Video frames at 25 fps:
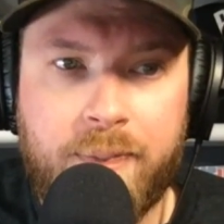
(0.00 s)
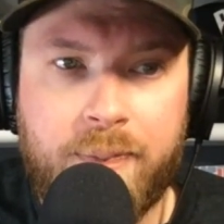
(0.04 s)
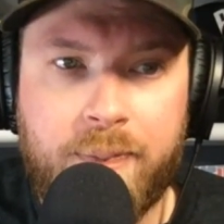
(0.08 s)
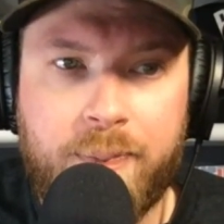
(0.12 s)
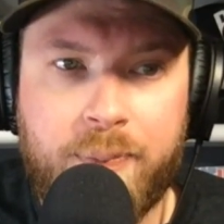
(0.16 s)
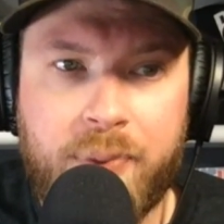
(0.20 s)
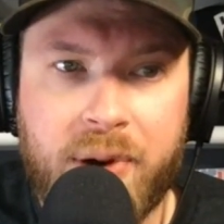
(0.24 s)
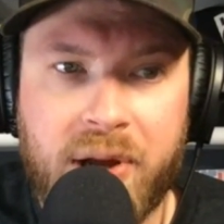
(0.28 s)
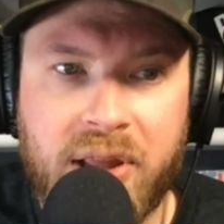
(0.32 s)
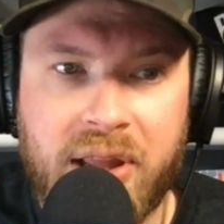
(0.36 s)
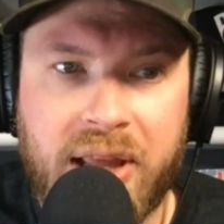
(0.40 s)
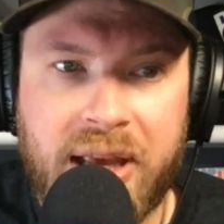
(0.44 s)

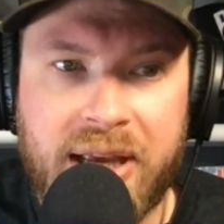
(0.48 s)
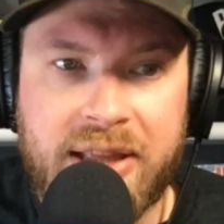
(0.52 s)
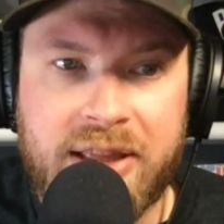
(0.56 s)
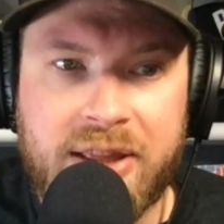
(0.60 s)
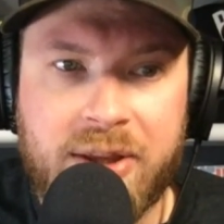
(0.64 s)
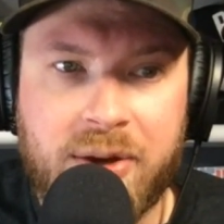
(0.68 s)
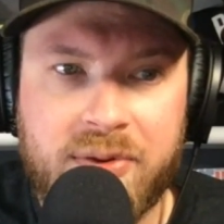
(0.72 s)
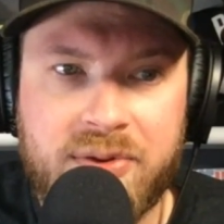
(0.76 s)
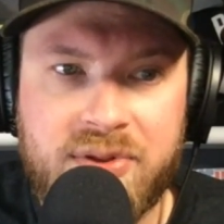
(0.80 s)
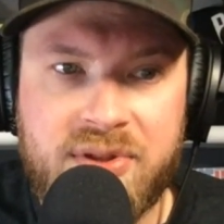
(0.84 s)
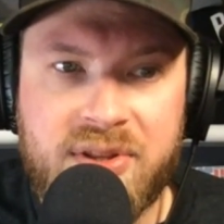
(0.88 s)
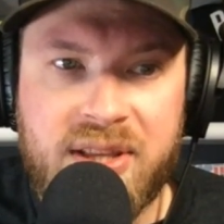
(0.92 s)
like
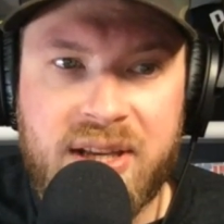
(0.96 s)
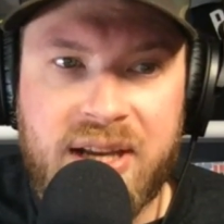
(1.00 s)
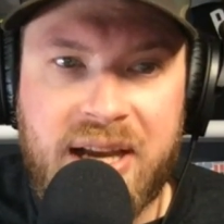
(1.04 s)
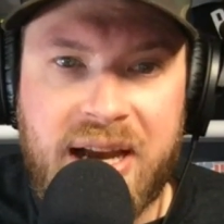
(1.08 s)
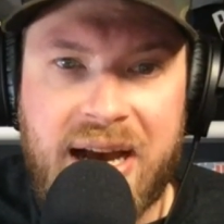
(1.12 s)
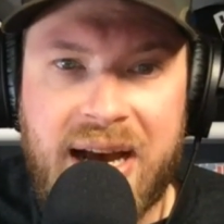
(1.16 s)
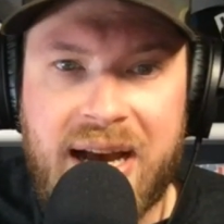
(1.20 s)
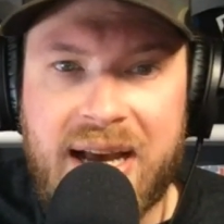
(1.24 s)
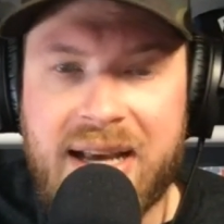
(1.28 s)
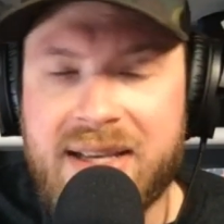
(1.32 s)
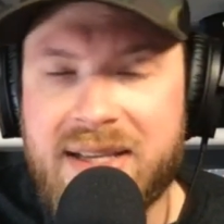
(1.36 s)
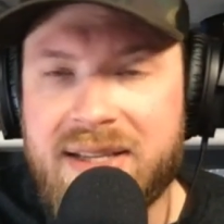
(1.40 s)
those are the
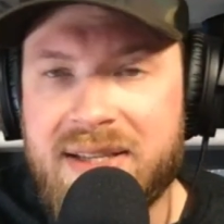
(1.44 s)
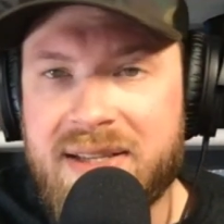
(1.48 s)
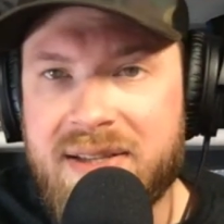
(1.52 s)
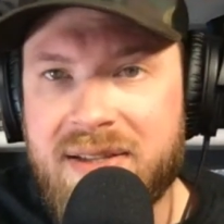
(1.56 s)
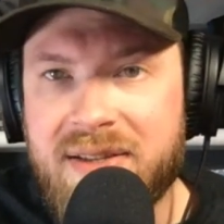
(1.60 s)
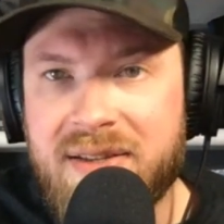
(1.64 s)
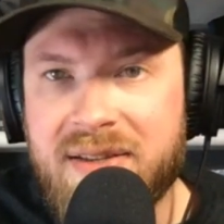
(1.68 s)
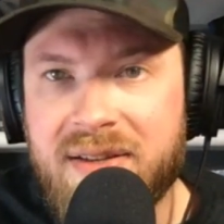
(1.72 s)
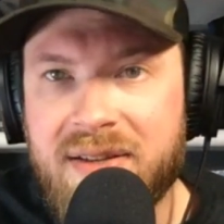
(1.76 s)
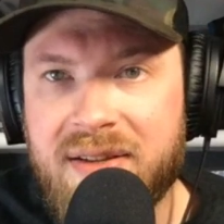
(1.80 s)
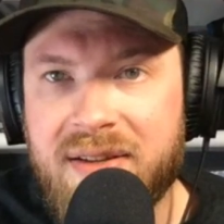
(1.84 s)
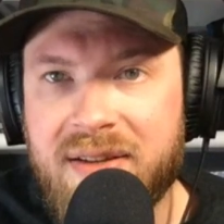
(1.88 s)
guys
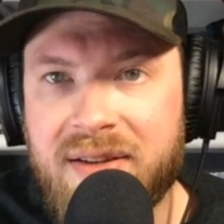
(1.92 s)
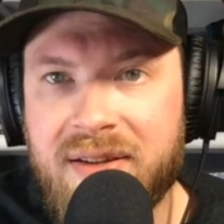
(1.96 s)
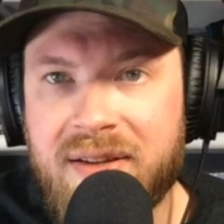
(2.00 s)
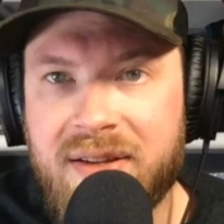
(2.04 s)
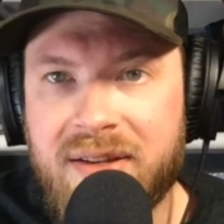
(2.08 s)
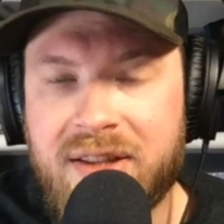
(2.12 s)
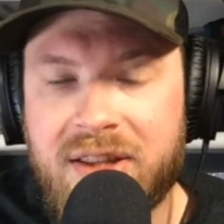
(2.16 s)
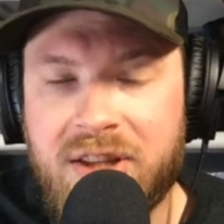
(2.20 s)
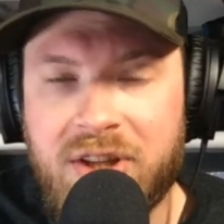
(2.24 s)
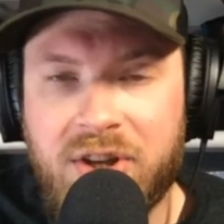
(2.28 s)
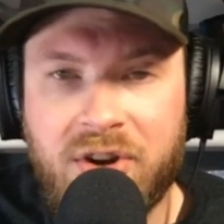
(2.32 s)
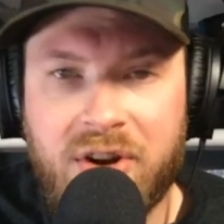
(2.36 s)

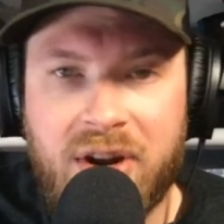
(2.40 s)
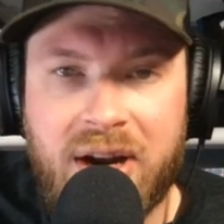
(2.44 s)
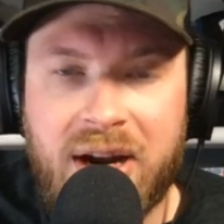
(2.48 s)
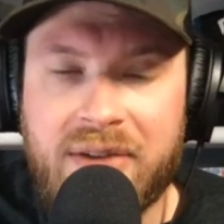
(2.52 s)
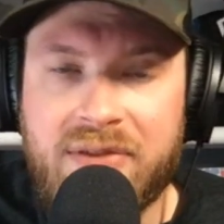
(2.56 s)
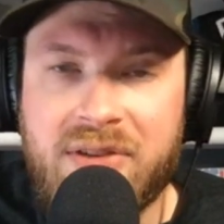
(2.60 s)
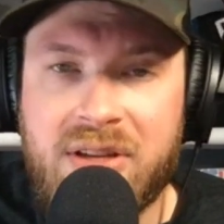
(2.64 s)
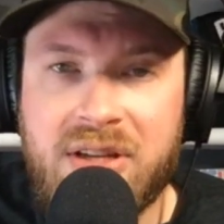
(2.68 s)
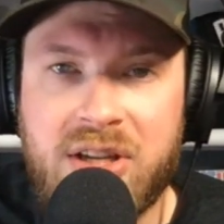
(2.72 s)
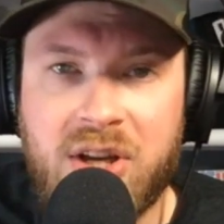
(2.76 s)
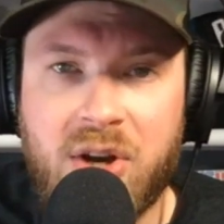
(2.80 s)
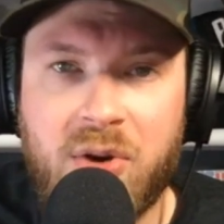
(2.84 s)
you're going to have
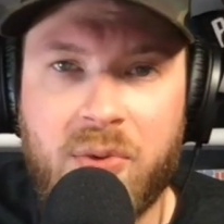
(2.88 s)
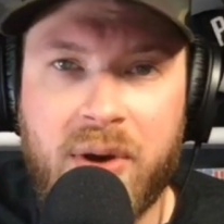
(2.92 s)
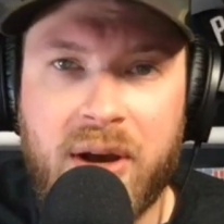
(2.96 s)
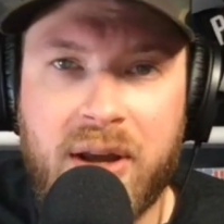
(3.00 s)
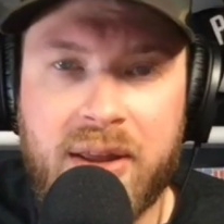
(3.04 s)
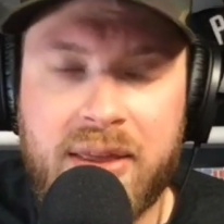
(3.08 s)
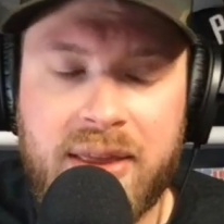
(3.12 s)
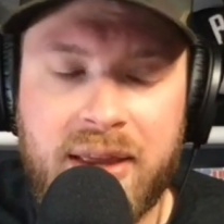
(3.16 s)
to deal with.